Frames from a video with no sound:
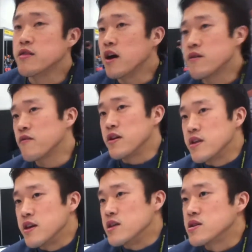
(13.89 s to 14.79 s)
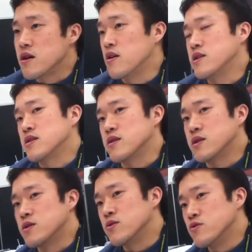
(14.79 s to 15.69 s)
A lot of it is honestly
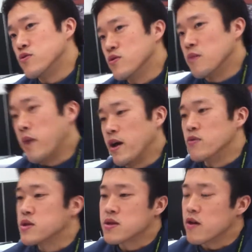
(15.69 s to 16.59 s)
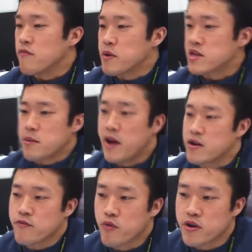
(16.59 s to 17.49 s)
to do my own stuff because I'm
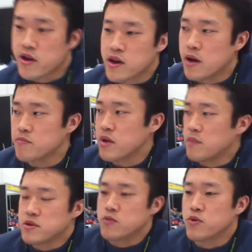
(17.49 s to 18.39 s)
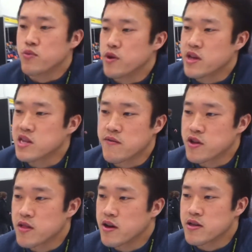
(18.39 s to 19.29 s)
out of work. I'm done with work at 7
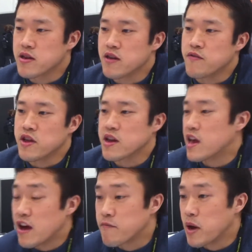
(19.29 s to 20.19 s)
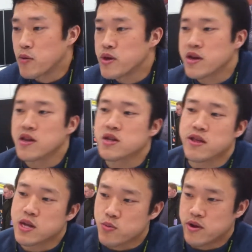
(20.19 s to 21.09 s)
o'clock in the evening, and I have my weekend, so
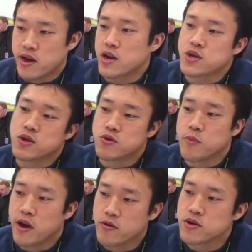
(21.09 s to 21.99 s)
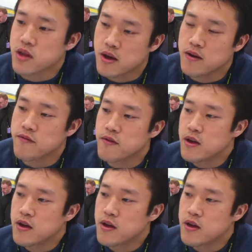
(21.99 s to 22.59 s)
that's when I actually do my own stuff.